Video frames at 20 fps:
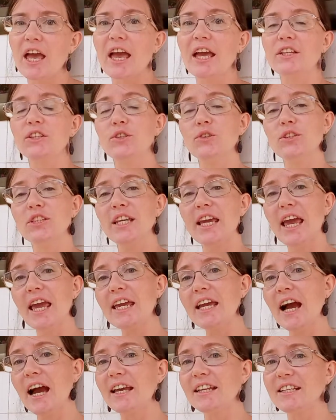And today
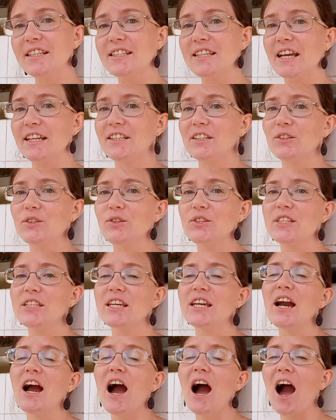I decided to
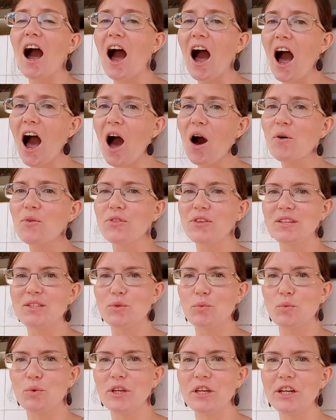see how
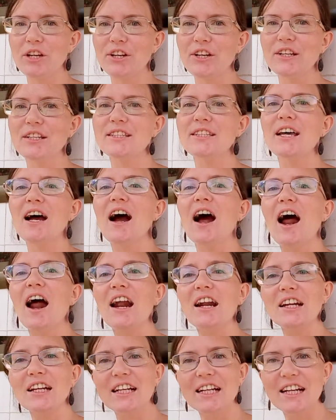these earrings
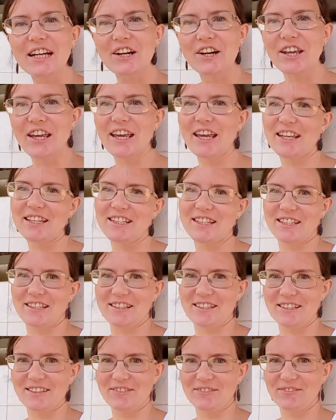are created.